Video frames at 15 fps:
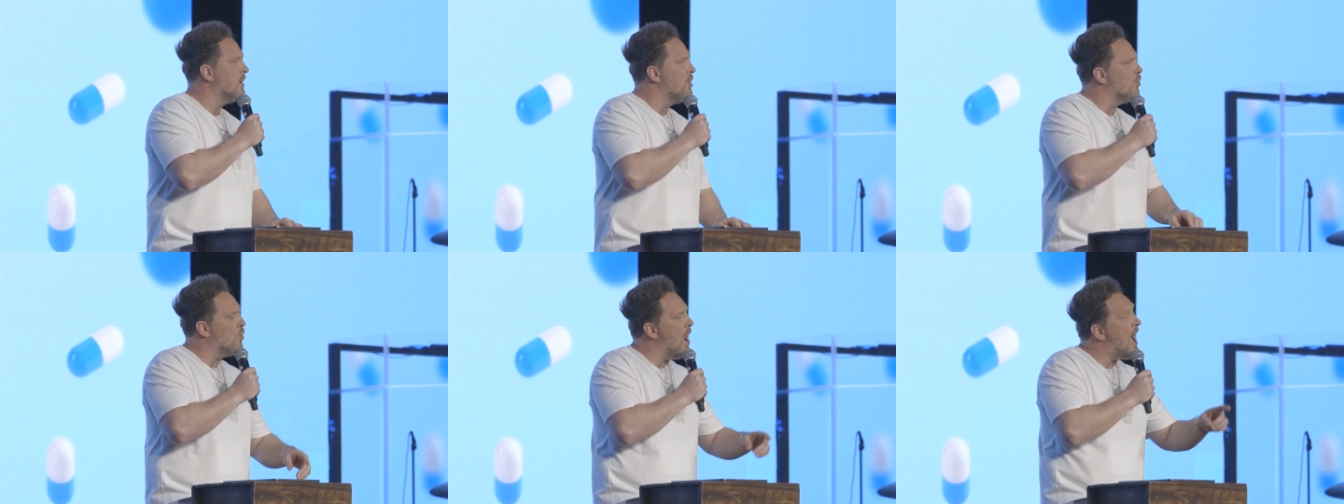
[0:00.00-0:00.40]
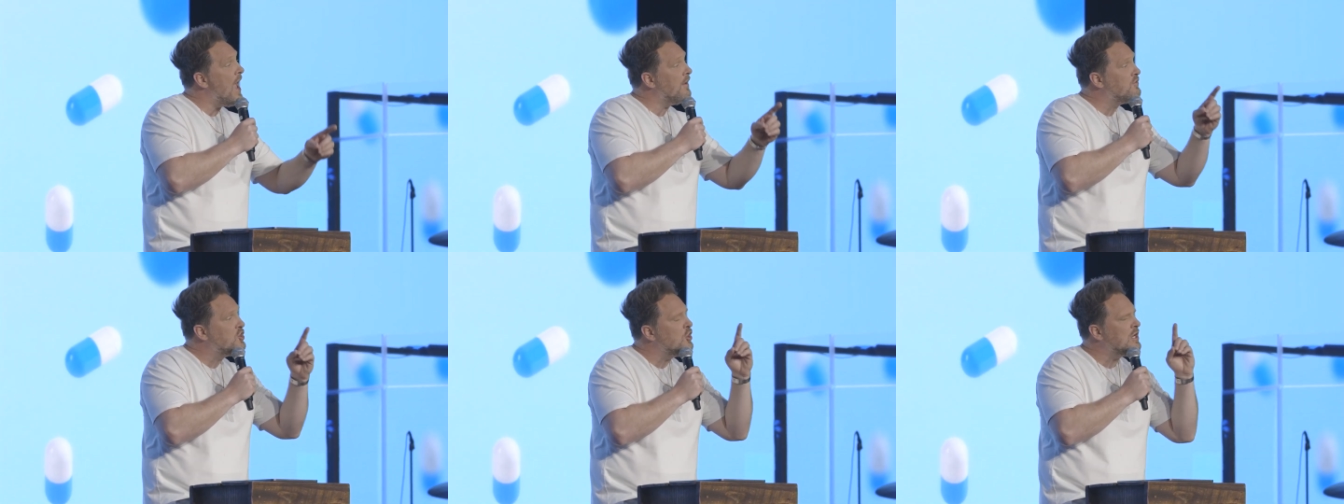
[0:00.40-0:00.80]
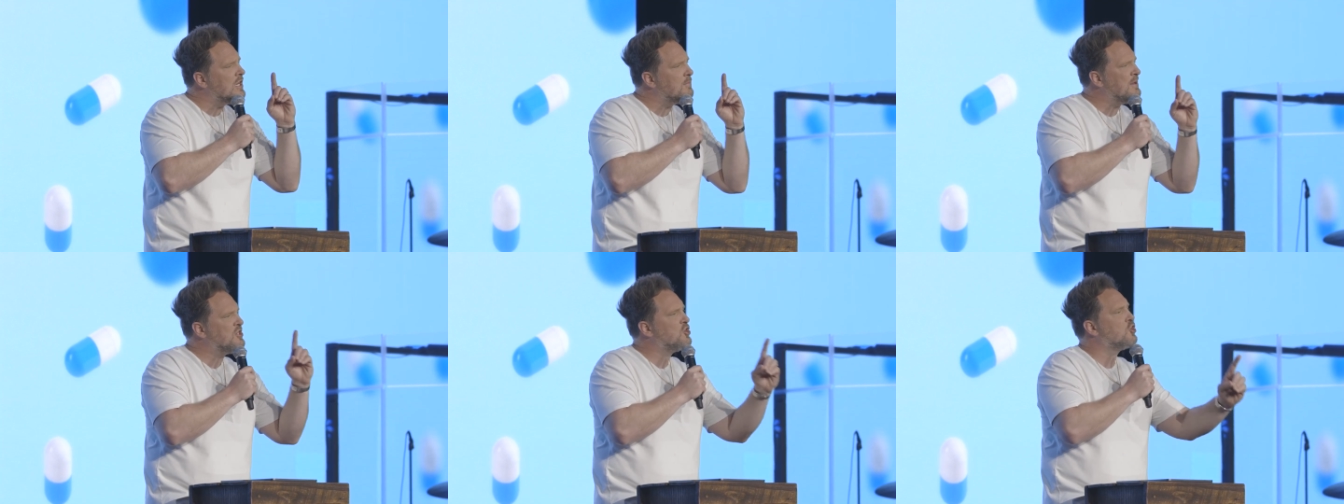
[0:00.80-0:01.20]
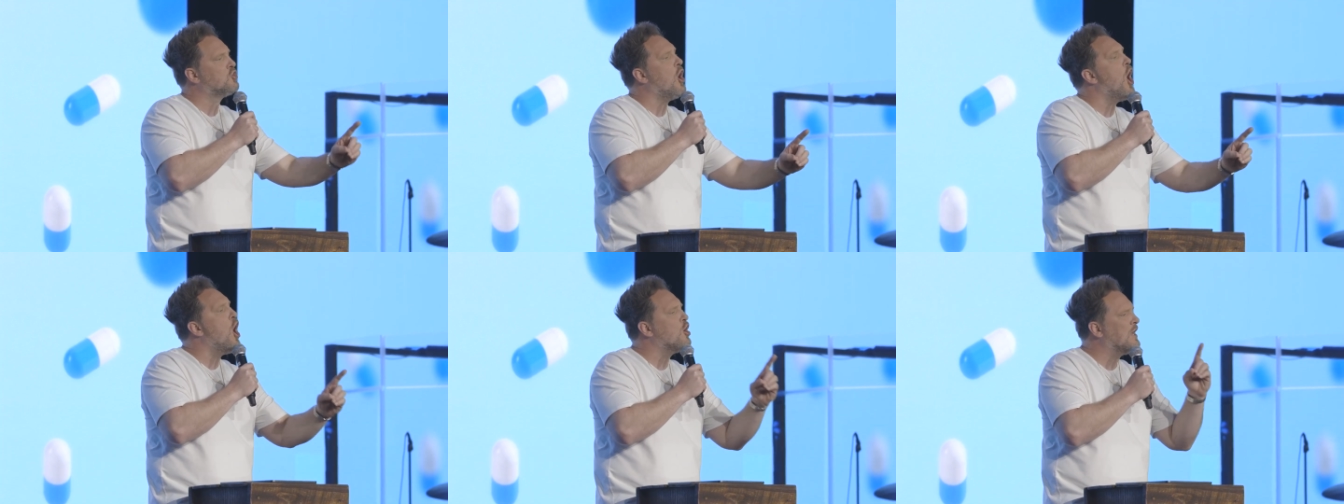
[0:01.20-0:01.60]
Wives, you need to be
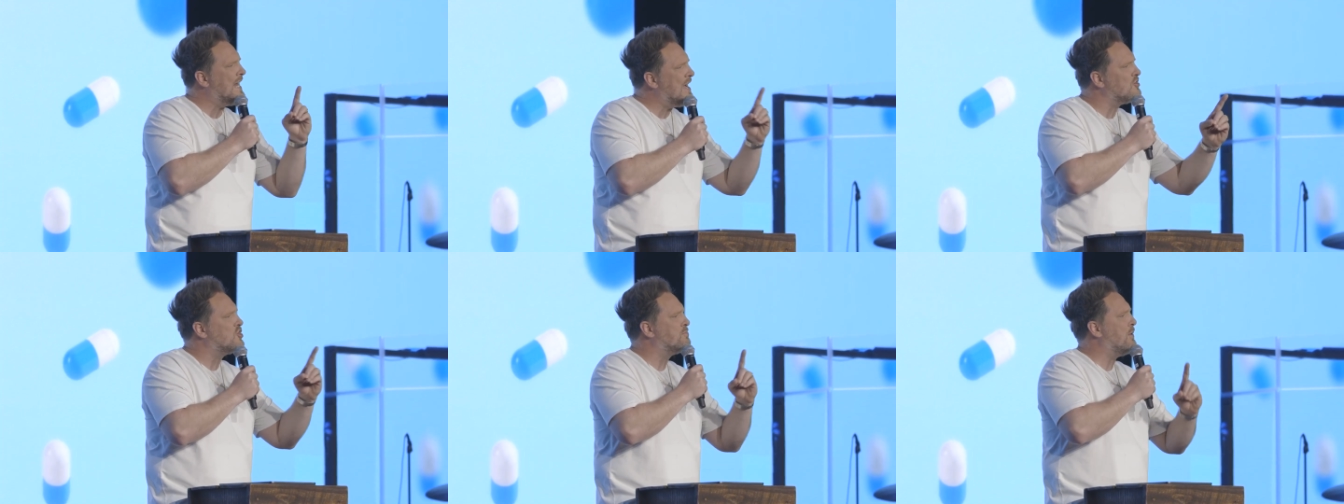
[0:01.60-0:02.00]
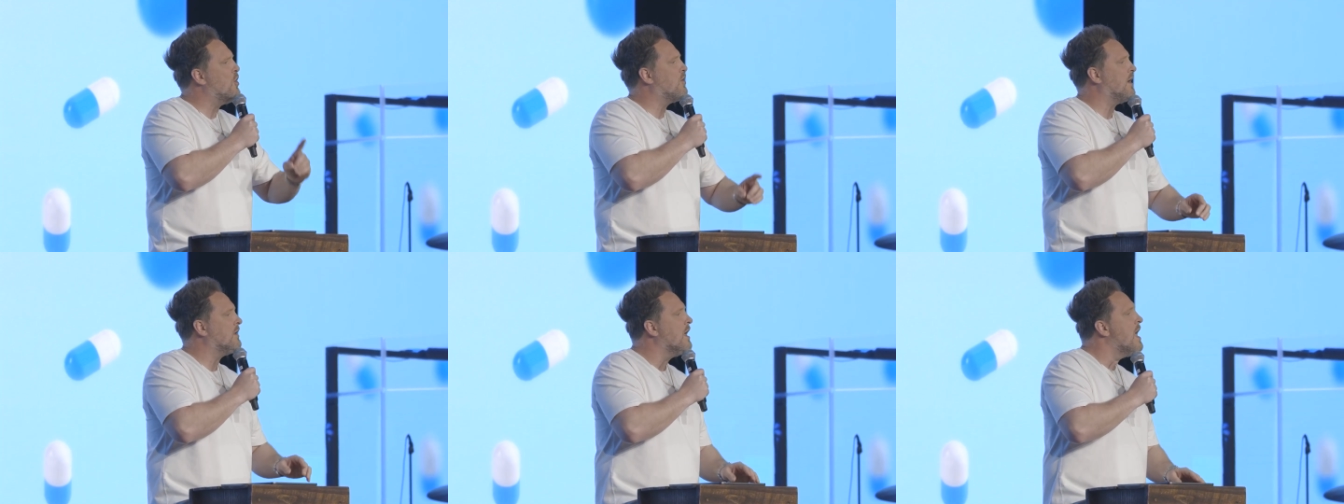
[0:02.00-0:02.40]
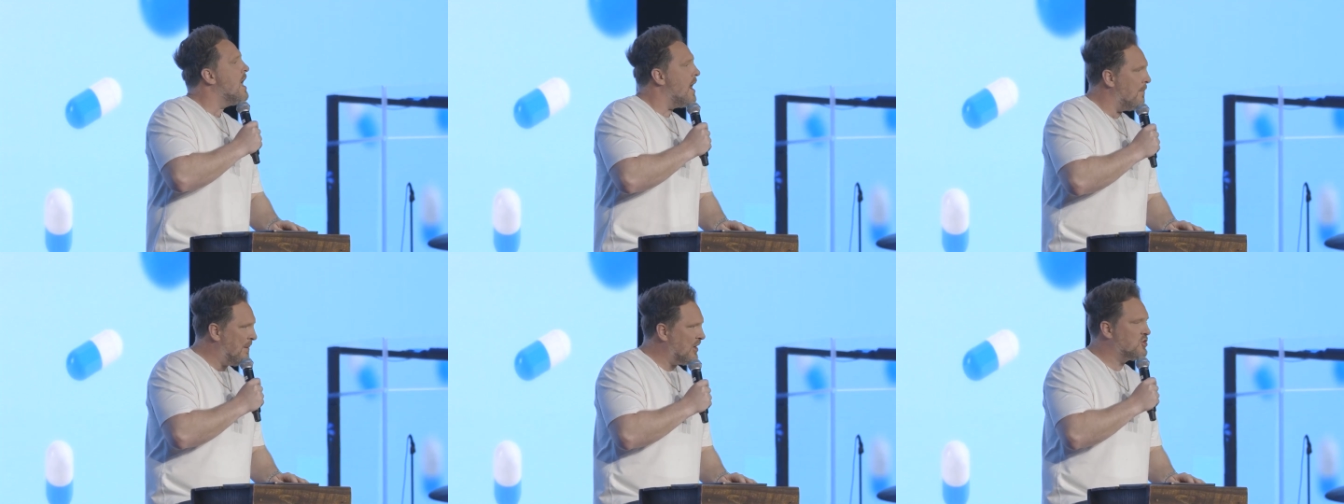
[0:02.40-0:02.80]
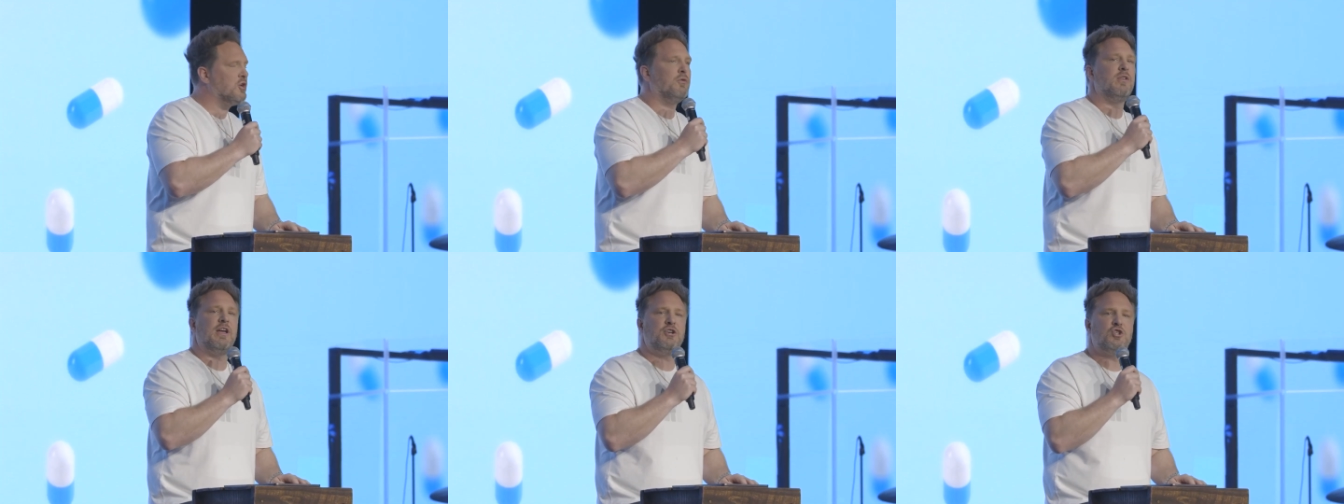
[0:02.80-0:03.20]
strong and outspoken about your
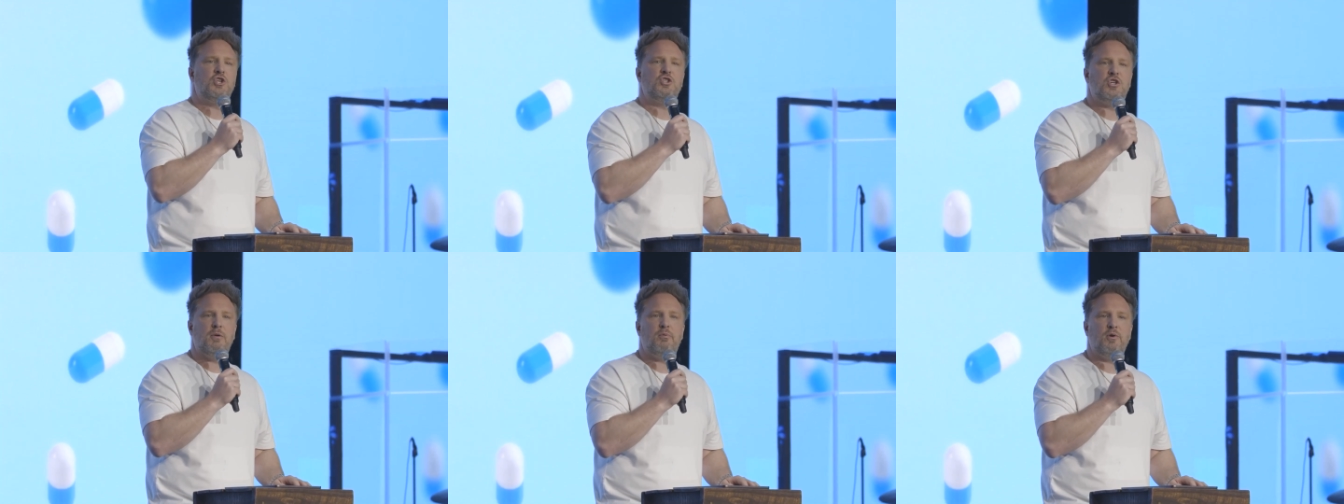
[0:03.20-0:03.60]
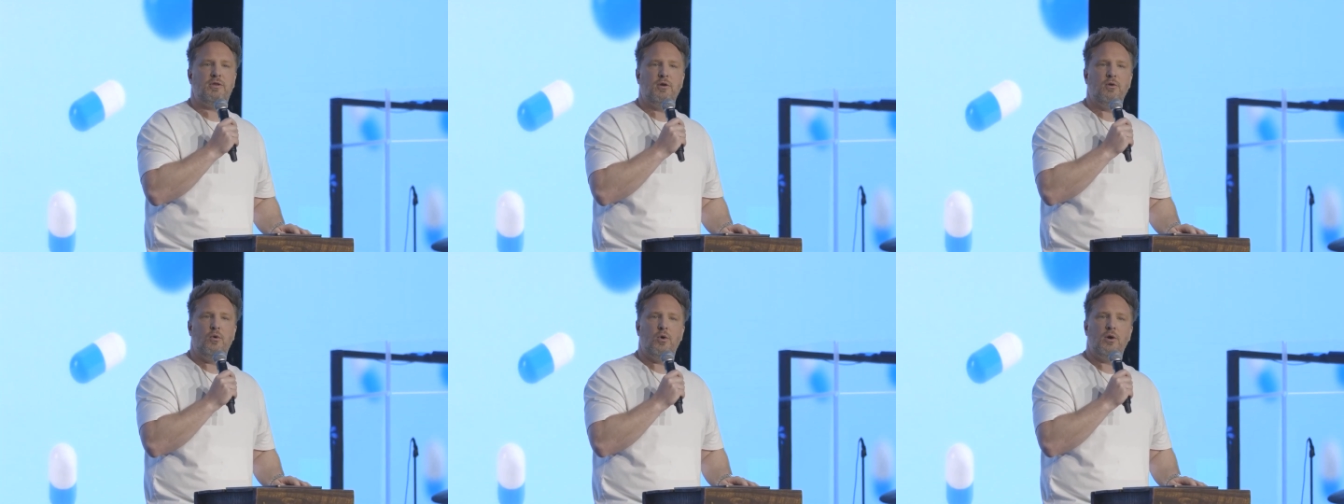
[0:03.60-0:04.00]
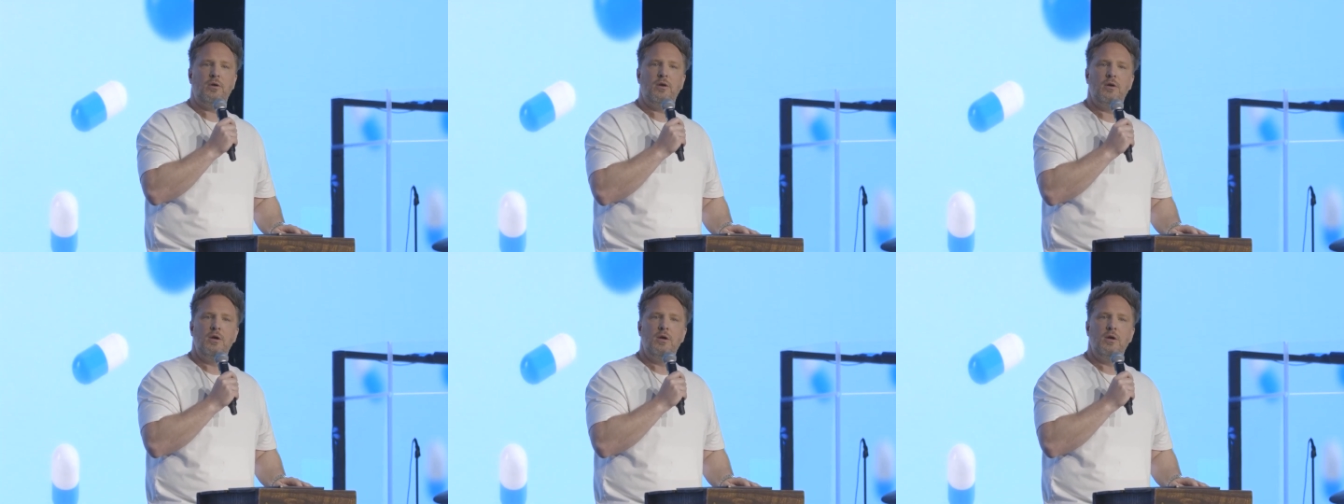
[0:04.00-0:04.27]
relationship with the Lord.